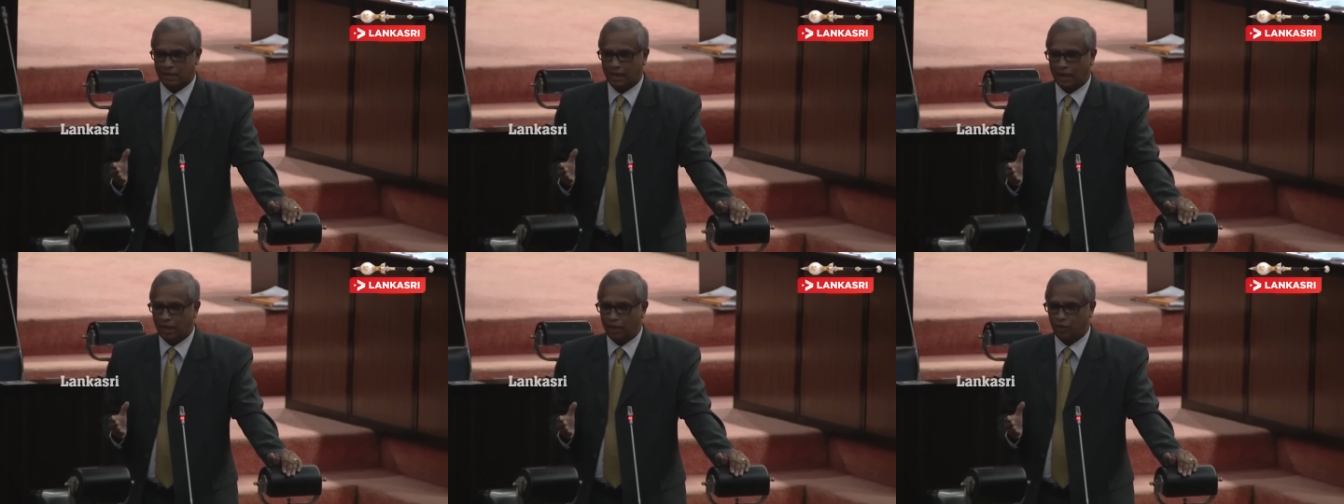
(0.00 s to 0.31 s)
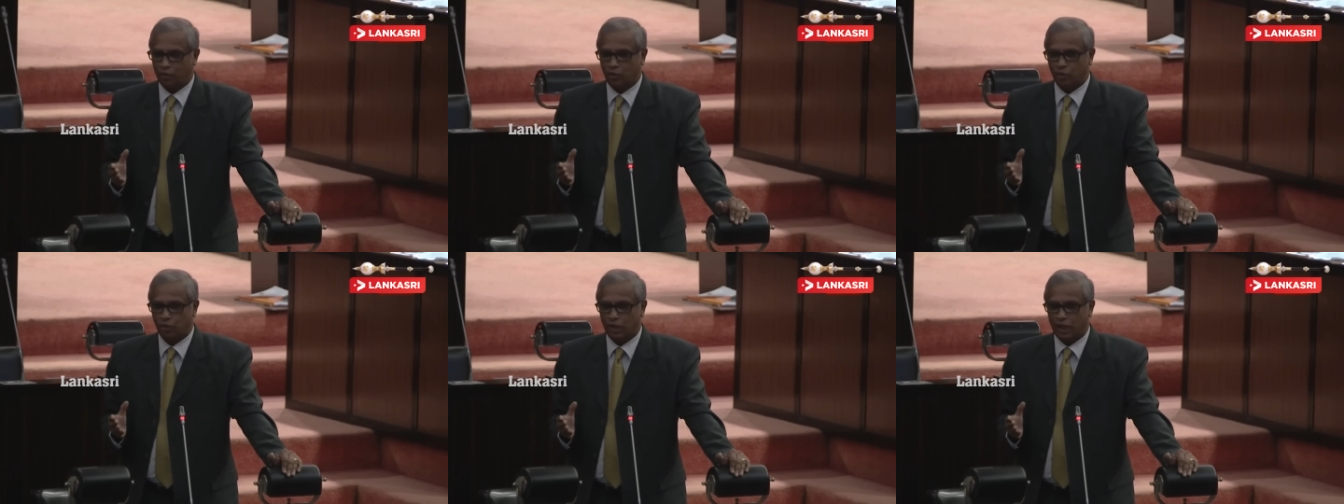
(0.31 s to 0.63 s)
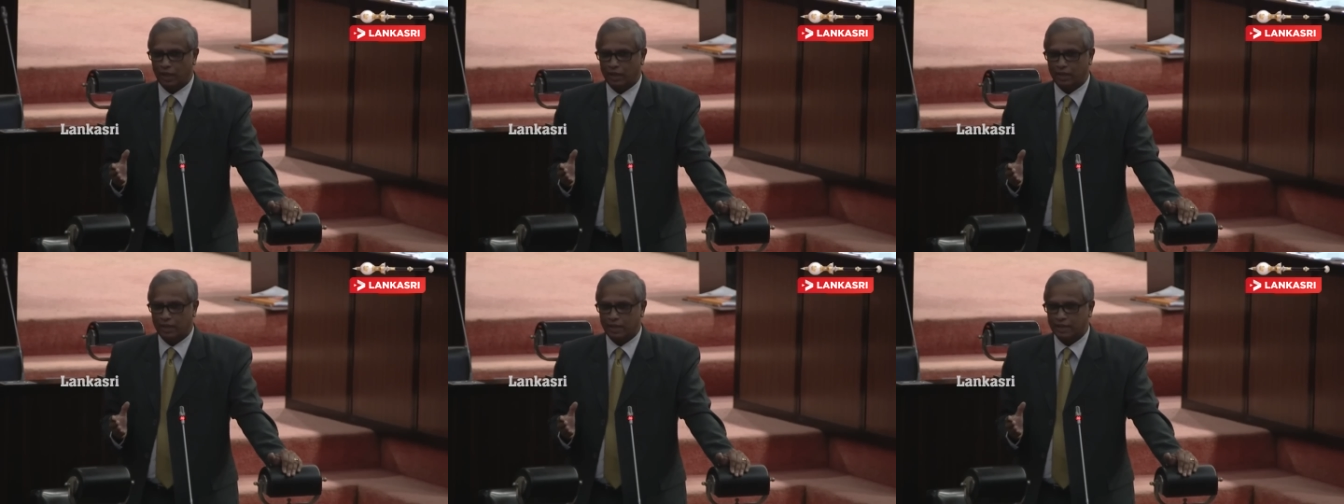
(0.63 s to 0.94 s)
I know
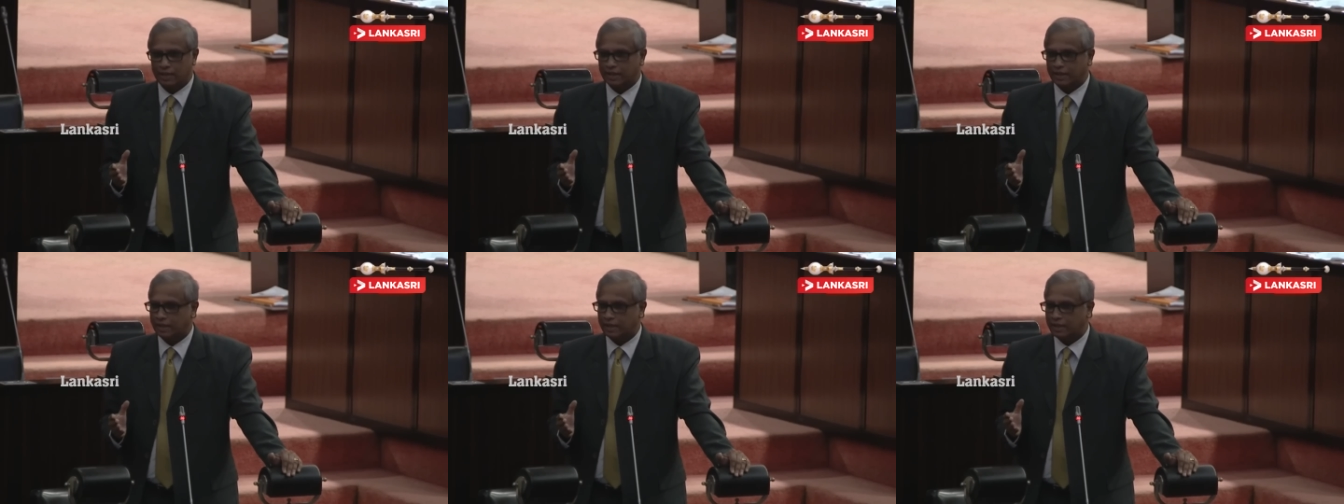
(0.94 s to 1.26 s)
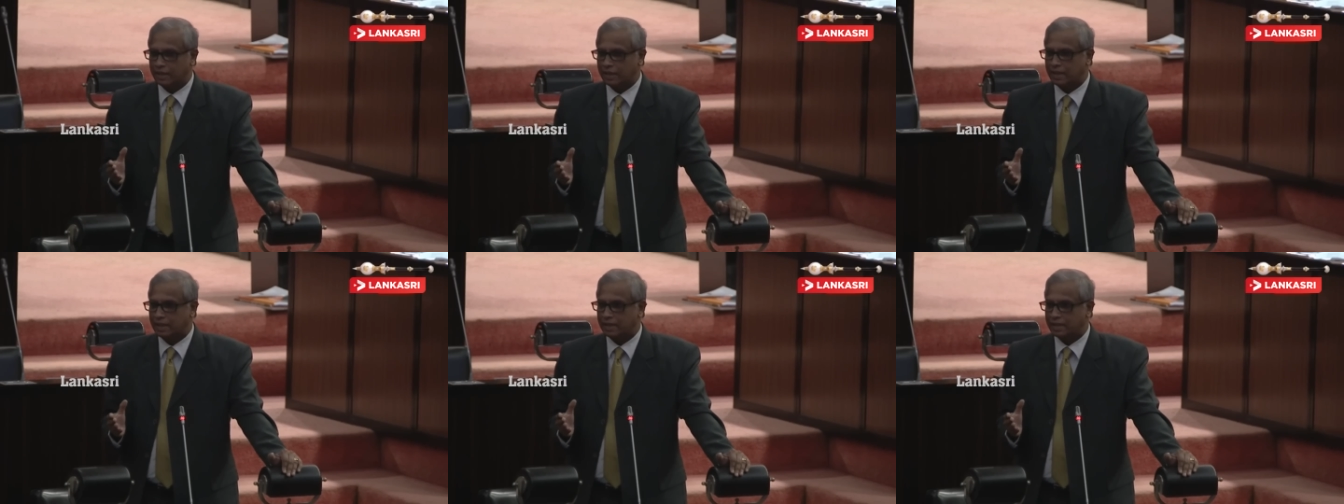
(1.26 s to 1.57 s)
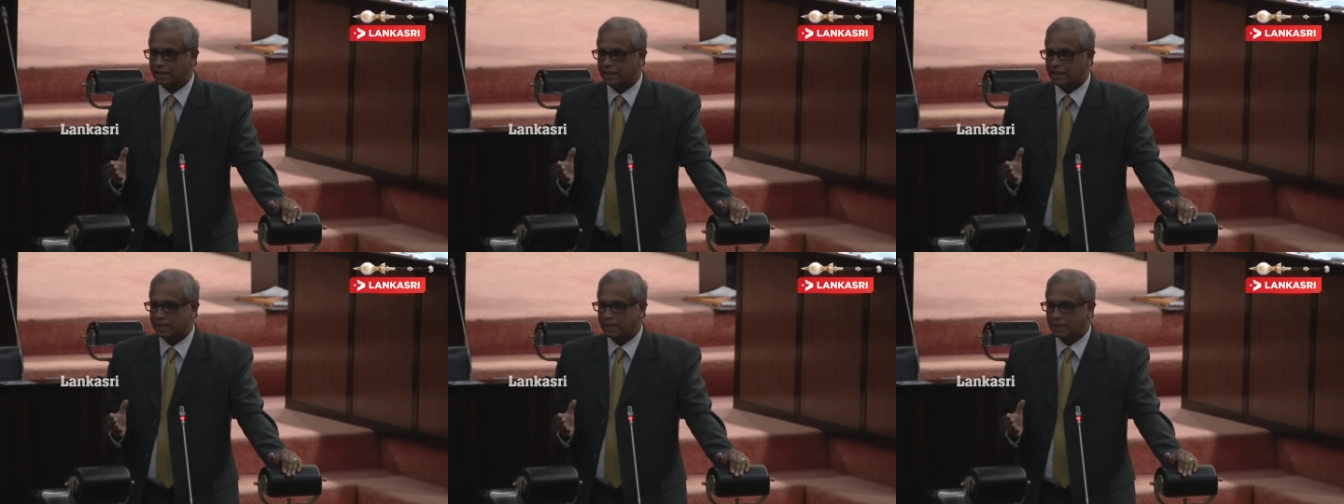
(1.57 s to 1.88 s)
that in certain
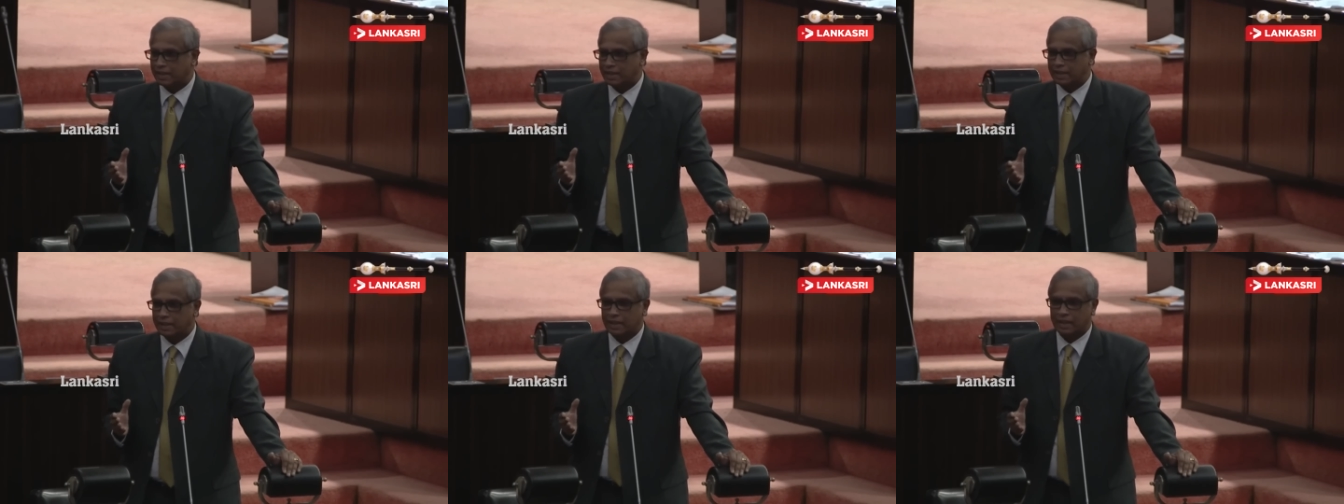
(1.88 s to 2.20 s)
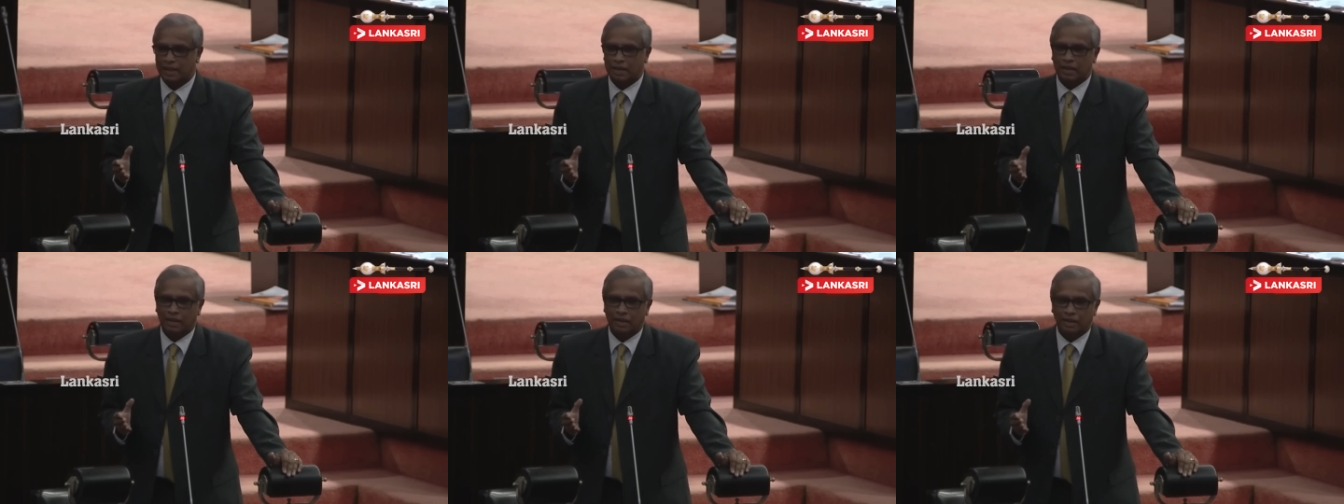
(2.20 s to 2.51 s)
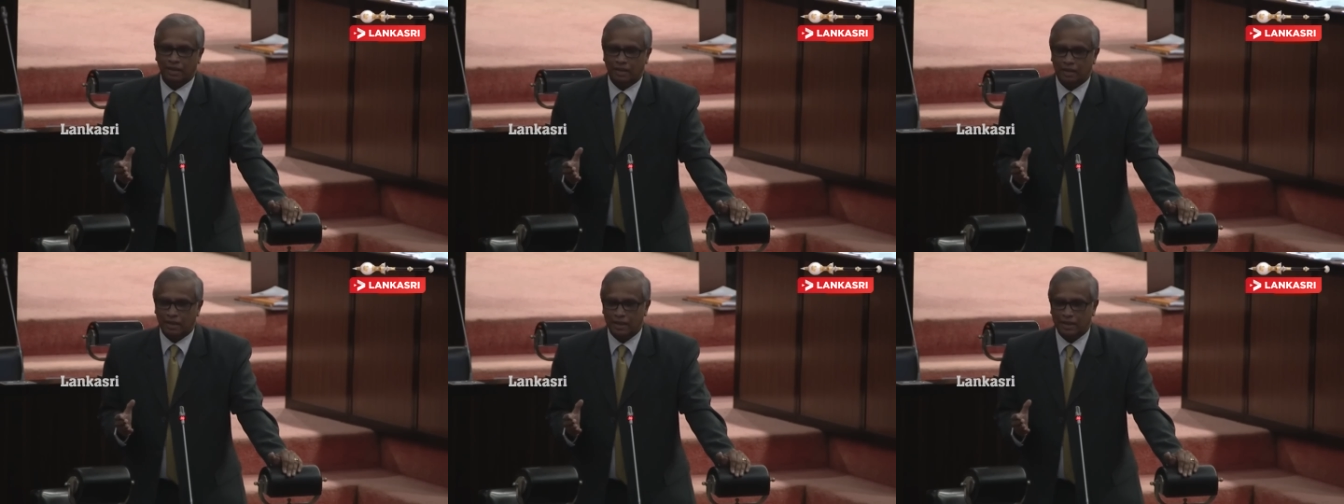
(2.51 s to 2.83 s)
instances
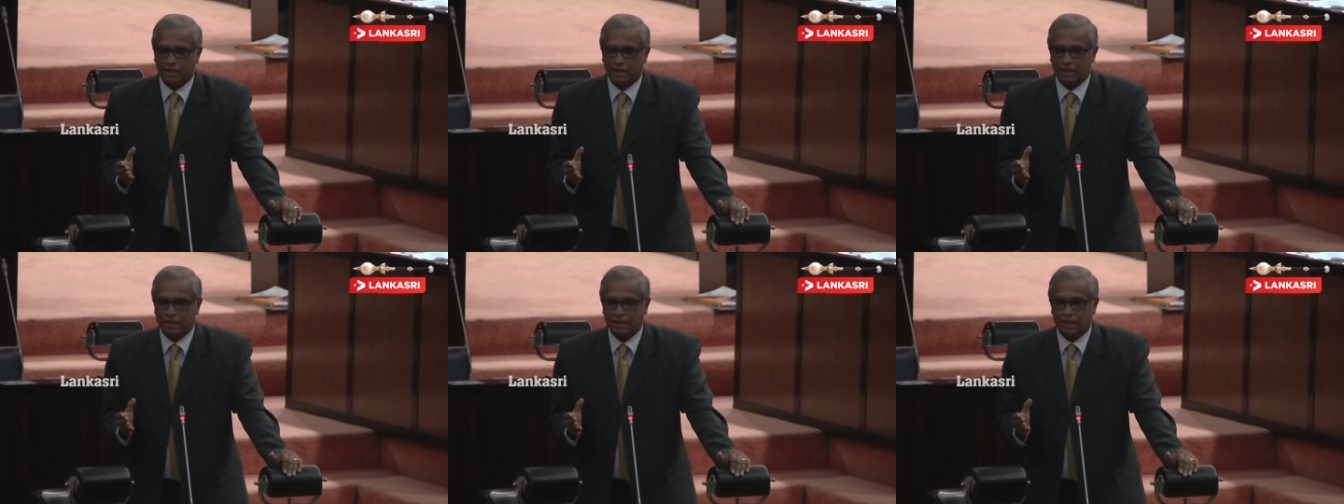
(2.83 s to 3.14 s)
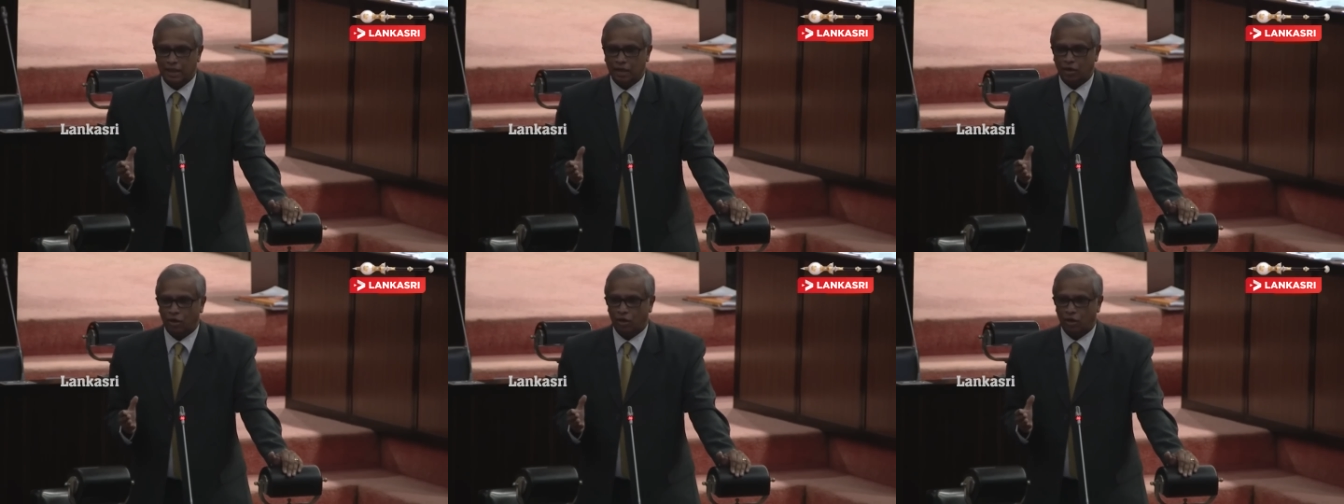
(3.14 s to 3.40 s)
reasons are